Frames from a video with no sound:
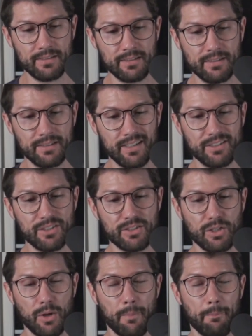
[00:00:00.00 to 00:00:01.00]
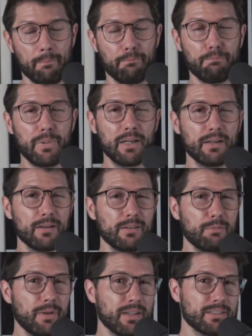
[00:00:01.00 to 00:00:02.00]
it just barely
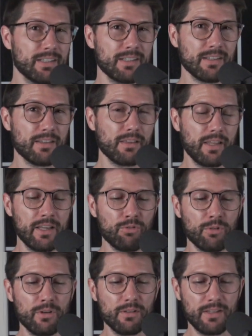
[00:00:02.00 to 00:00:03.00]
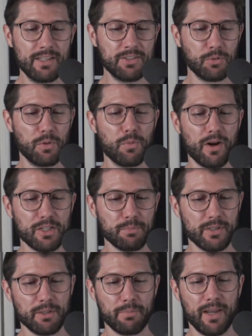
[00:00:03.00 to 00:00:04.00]
makes it into the leans rewatch but
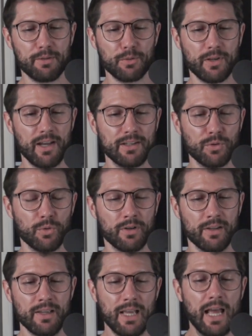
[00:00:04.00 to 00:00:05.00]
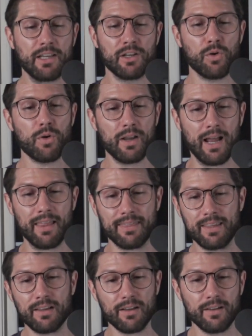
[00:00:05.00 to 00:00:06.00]
debatable category. And you know what? I
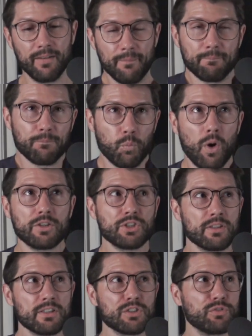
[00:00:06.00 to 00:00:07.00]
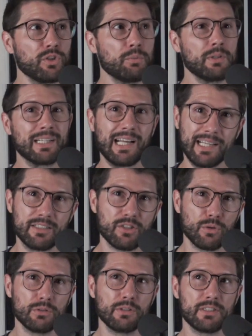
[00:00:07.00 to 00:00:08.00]
think watching this film, like, I can
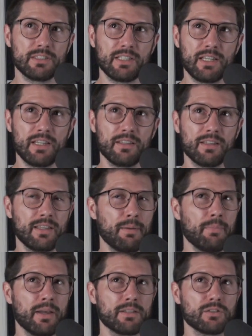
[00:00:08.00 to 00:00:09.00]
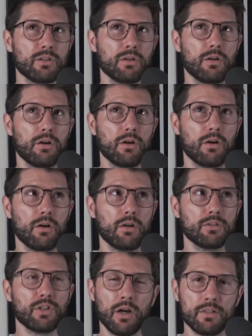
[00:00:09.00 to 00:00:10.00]
totally see that makes
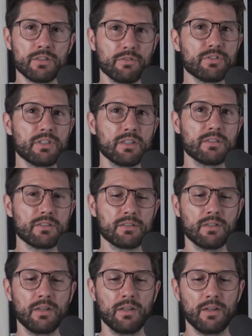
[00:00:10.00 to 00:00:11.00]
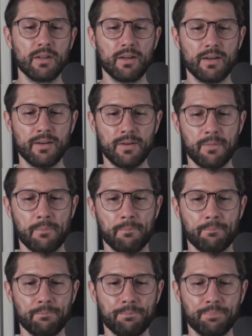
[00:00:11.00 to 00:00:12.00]
tons of sense.
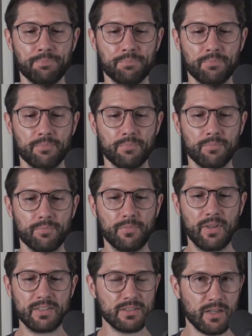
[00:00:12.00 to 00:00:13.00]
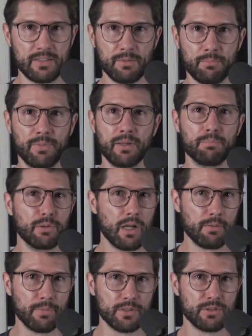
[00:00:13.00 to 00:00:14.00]
It's not some big
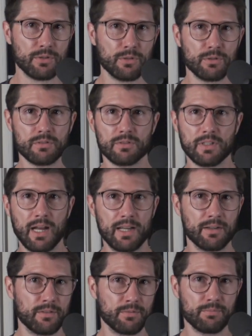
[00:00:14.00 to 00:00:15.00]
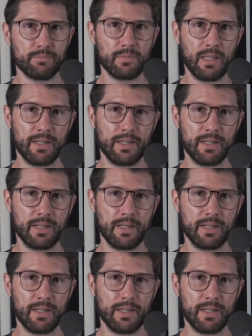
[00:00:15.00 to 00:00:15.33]
blockbuster kind of like